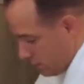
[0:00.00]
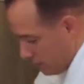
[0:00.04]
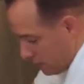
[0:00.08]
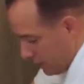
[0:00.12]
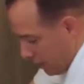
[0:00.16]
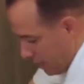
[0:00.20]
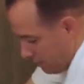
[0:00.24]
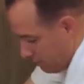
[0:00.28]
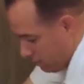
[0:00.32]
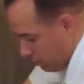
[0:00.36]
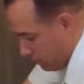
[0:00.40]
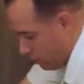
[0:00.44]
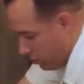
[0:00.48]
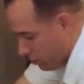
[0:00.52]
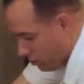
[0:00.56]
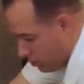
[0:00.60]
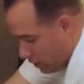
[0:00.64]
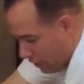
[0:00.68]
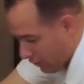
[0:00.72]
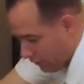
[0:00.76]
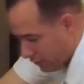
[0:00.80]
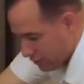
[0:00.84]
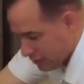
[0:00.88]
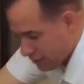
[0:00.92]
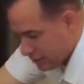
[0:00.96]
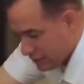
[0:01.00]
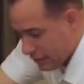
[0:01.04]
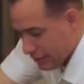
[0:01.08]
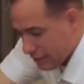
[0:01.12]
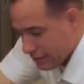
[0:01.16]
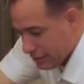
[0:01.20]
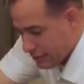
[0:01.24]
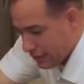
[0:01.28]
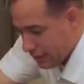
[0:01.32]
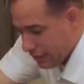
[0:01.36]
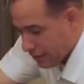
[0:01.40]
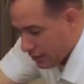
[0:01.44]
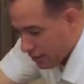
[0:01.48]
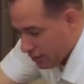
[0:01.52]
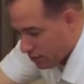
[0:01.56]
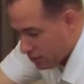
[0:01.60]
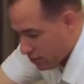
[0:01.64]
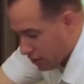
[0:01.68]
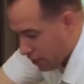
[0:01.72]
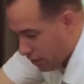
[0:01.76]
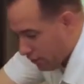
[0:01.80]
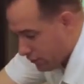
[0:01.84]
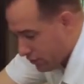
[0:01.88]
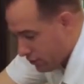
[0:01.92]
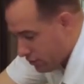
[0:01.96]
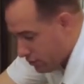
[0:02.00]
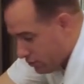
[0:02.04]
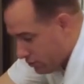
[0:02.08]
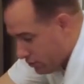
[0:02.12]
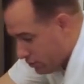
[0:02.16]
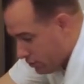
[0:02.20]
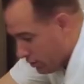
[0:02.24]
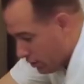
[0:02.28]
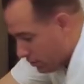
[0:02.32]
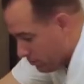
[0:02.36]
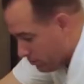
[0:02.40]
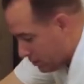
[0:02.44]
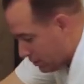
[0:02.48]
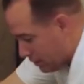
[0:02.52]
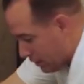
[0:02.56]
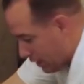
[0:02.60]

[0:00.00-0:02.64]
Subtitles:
Down below you have a 16-inch oven, comes